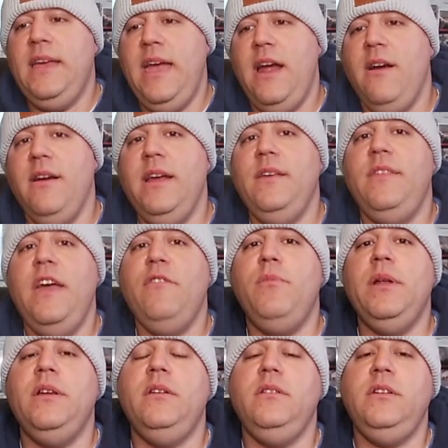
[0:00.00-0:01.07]
Carrie. They've
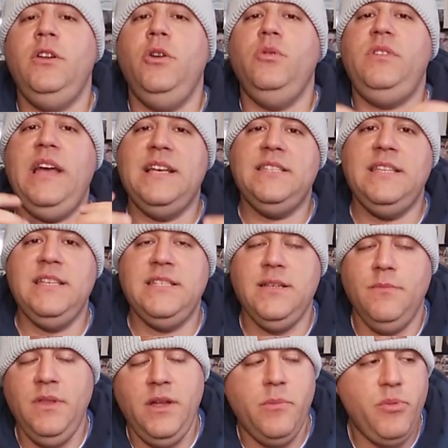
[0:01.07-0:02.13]
been, testing
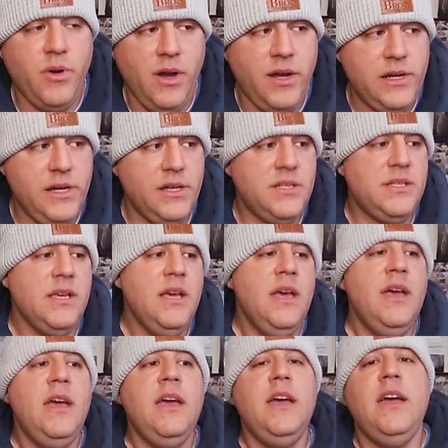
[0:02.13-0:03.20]
some of their products.
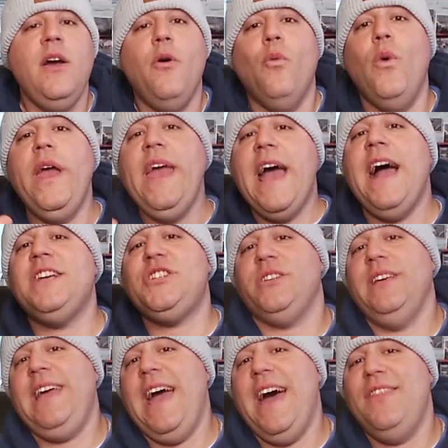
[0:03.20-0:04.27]
We
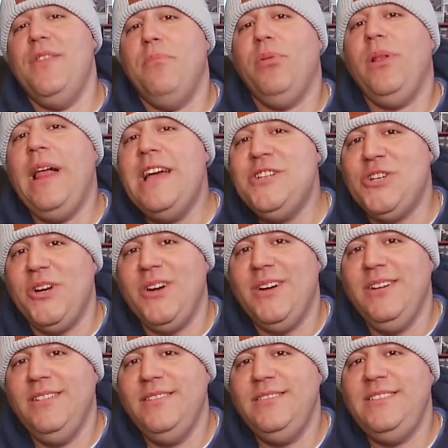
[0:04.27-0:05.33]
actually had the
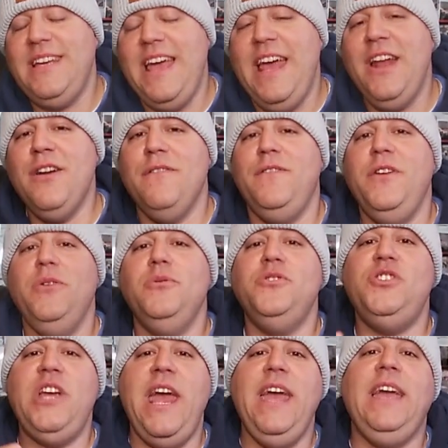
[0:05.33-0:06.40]
pleasure to interview
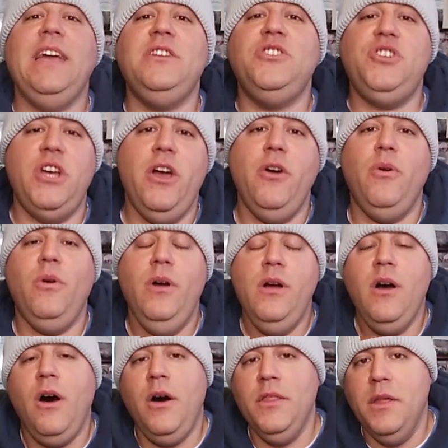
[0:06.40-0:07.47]
Jake and Joe
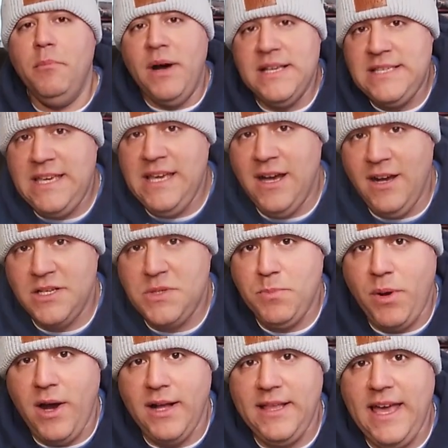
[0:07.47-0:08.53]
on the Musky Hunks
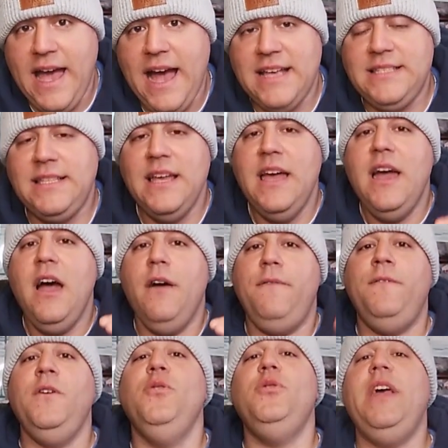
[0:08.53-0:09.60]
podcast a
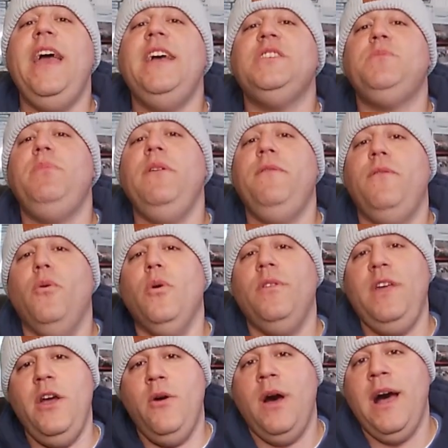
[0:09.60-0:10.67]
few days before
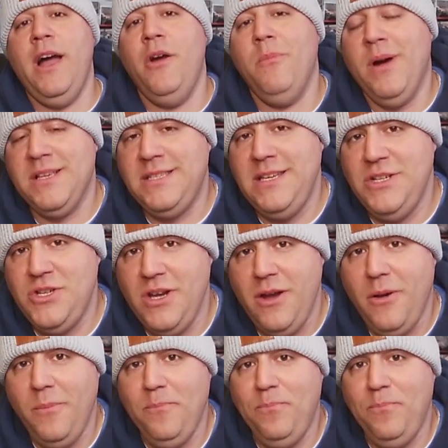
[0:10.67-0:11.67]
the Ohio Musky Show.